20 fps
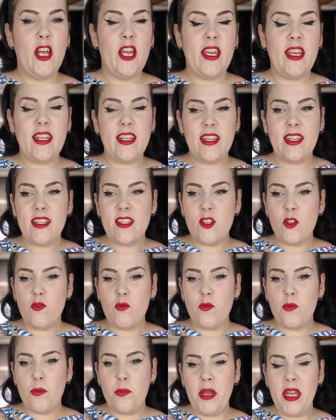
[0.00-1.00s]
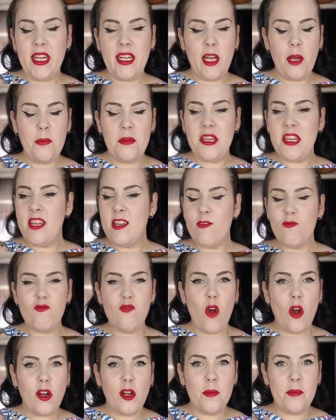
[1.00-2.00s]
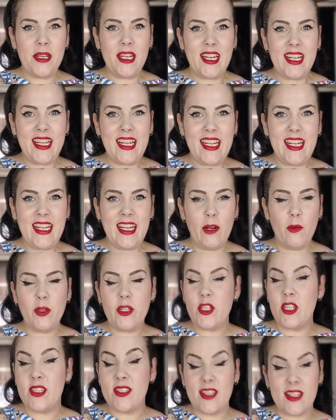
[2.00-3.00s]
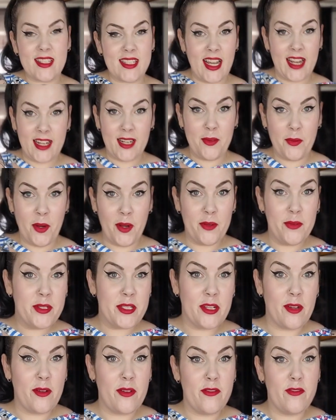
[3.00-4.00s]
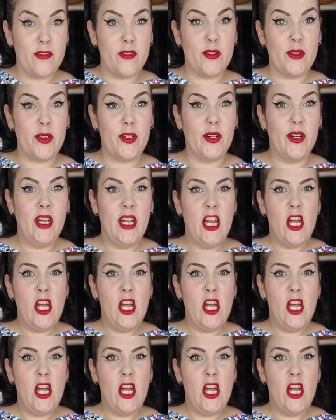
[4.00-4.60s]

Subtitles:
It is pin-uppy, rockabilly, which is exactly what I was going for.